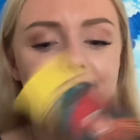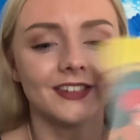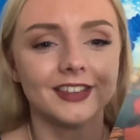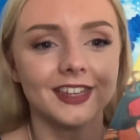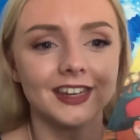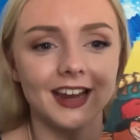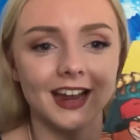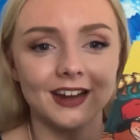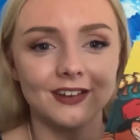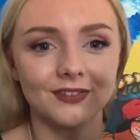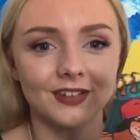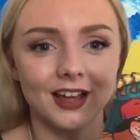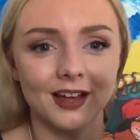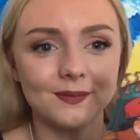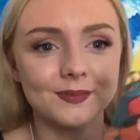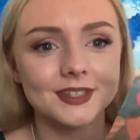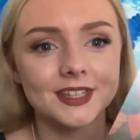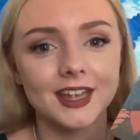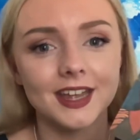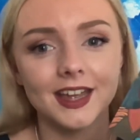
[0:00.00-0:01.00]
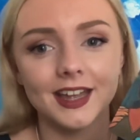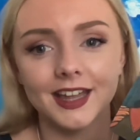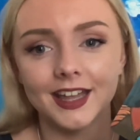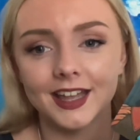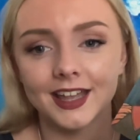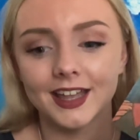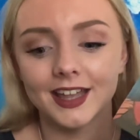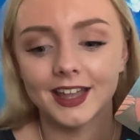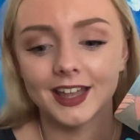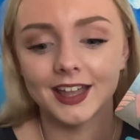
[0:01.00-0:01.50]
with the Nine of Cups,
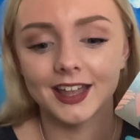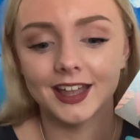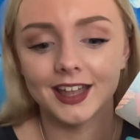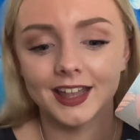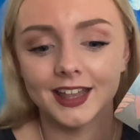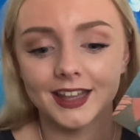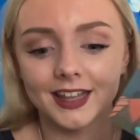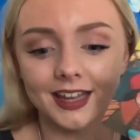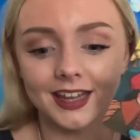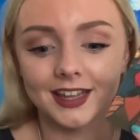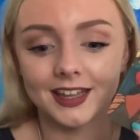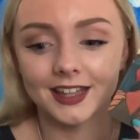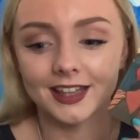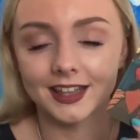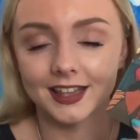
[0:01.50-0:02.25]
like